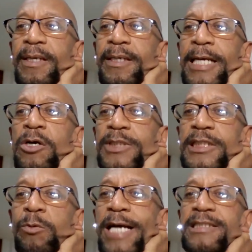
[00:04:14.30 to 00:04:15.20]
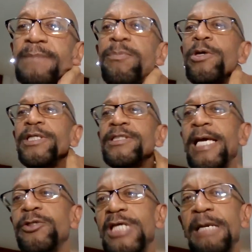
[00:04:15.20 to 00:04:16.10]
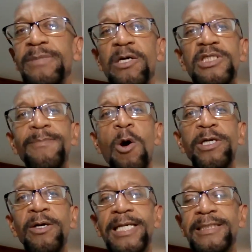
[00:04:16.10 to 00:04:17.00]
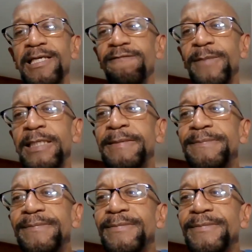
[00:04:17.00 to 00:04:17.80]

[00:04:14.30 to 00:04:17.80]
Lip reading: Yeah, I know. That's why it's important to stay in shape. Don't smoke and all that stuff, man.